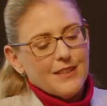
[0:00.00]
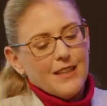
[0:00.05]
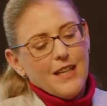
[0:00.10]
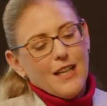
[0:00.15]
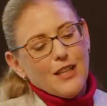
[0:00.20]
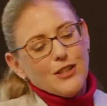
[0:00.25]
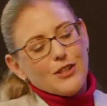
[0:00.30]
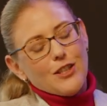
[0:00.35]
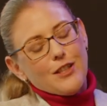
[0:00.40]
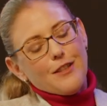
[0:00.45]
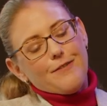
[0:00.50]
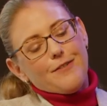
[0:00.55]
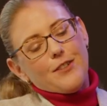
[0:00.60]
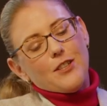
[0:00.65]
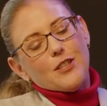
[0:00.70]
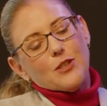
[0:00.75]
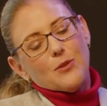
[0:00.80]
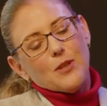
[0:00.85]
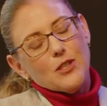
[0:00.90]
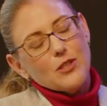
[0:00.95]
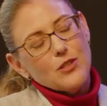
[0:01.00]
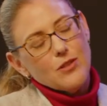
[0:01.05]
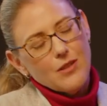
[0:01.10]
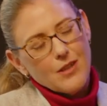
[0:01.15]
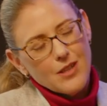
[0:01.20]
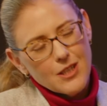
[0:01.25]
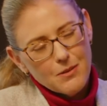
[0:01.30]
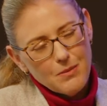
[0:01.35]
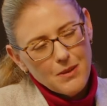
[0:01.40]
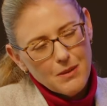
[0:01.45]
So the first question you
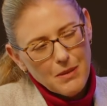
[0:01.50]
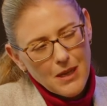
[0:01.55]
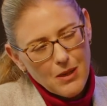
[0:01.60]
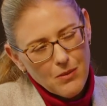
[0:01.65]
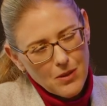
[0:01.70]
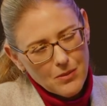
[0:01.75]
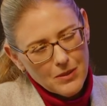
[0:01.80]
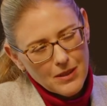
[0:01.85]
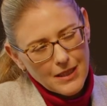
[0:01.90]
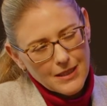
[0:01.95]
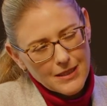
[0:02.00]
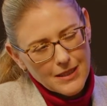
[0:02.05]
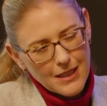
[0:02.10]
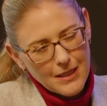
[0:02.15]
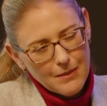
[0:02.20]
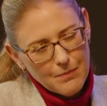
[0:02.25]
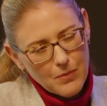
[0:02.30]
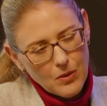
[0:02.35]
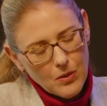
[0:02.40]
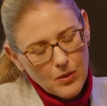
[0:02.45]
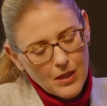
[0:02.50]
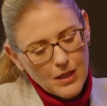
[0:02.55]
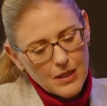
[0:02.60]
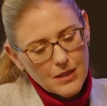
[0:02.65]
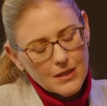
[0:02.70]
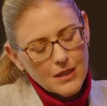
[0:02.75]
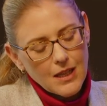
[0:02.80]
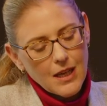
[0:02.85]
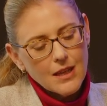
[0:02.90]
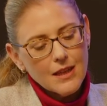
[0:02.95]
asked me about, what would I tell
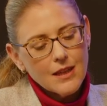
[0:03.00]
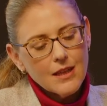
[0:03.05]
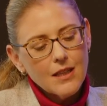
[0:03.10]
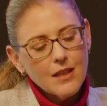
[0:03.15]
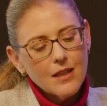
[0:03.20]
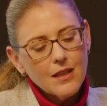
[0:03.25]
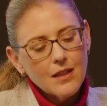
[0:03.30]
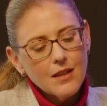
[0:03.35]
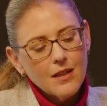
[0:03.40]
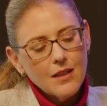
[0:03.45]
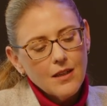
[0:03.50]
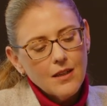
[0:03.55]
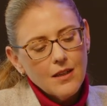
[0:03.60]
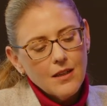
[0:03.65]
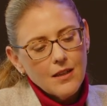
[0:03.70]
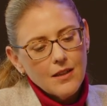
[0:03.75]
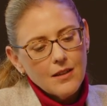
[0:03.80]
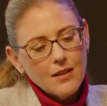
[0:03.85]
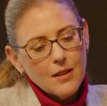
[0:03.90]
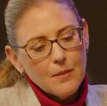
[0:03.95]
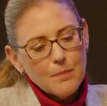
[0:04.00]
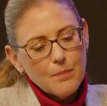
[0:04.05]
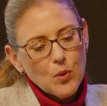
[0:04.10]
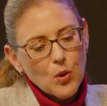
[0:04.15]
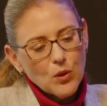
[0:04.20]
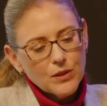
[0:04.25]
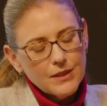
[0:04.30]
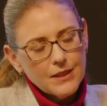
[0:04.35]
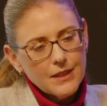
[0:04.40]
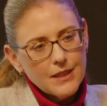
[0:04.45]
employers? I think the
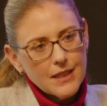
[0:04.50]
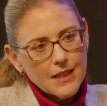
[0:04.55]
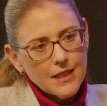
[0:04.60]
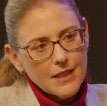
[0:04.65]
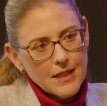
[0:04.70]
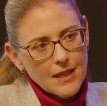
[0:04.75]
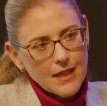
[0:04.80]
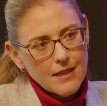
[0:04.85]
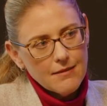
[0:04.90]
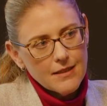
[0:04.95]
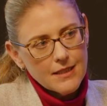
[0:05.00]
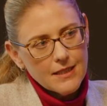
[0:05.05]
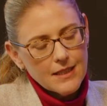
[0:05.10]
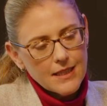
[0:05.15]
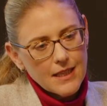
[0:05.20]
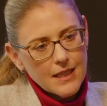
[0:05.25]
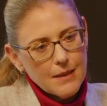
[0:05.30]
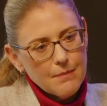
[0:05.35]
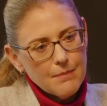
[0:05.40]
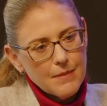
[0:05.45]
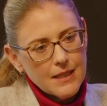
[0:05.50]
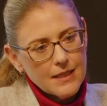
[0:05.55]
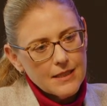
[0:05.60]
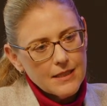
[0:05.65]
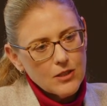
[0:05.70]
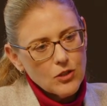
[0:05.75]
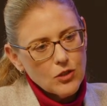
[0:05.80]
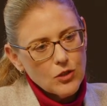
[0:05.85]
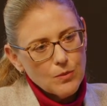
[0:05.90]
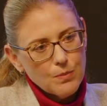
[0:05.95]
important thing there is to get a
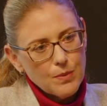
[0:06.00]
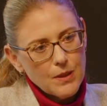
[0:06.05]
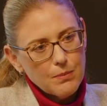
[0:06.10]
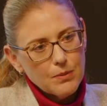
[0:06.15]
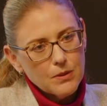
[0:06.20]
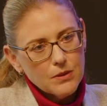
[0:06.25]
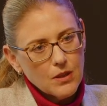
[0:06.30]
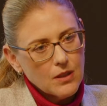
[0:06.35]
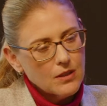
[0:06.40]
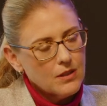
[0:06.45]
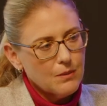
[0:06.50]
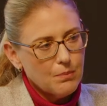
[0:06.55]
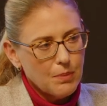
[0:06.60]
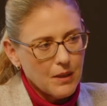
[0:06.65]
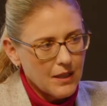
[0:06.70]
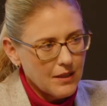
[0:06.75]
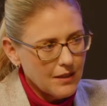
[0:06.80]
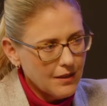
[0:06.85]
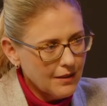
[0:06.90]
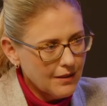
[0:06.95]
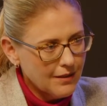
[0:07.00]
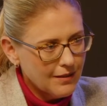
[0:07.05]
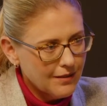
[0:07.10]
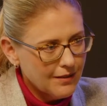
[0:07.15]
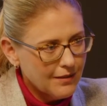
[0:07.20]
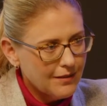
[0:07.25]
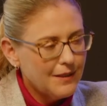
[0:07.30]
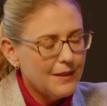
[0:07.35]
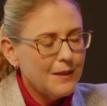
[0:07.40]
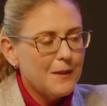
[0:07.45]
message to people not to panic.
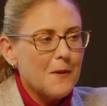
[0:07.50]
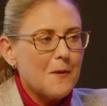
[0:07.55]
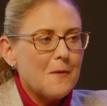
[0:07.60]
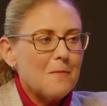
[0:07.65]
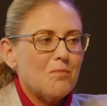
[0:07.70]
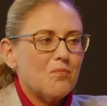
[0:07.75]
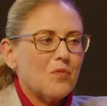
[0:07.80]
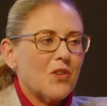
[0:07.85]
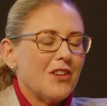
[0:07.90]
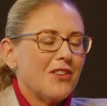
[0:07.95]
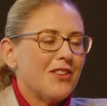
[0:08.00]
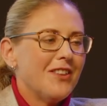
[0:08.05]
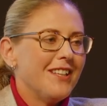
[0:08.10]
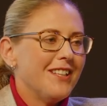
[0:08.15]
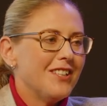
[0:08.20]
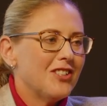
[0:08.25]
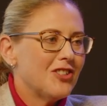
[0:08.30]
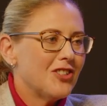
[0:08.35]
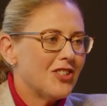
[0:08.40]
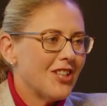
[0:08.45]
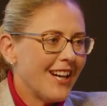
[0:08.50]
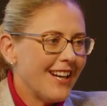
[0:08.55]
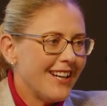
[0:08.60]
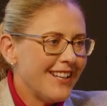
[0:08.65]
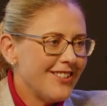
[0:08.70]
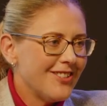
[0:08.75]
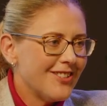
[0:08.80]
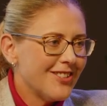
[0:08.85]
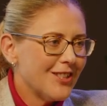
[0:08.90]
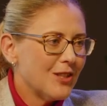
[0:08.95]
These
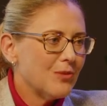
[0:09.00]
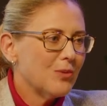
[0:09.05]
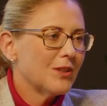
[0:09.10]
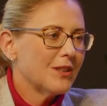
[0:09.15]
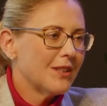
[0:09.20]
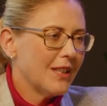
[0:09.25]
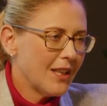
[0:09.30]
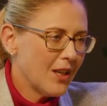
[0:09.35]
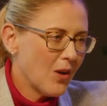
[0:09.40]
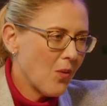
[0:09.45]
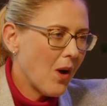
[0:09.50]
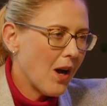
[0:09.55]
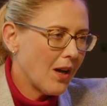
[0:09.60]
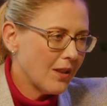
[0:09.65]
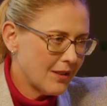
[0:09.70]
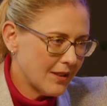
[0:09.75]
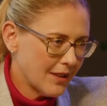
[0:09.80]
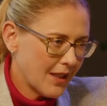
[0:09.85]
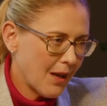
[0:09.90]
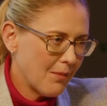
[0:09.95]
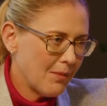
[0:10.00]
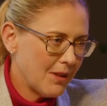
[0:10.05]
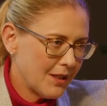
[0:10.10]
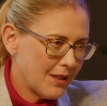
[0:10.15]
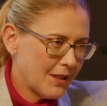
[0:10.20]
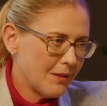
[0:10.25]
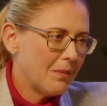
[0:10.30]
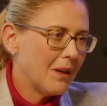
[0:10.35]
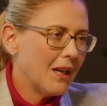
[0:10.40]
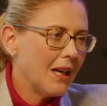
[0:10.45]
changes will take a while to come
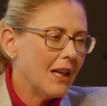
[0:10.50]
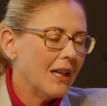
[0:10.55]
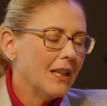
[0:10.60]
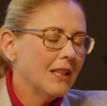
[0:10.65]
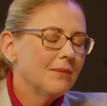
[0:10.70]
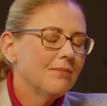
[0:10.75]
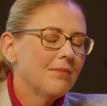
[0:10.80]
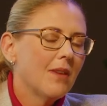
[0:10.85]
into play.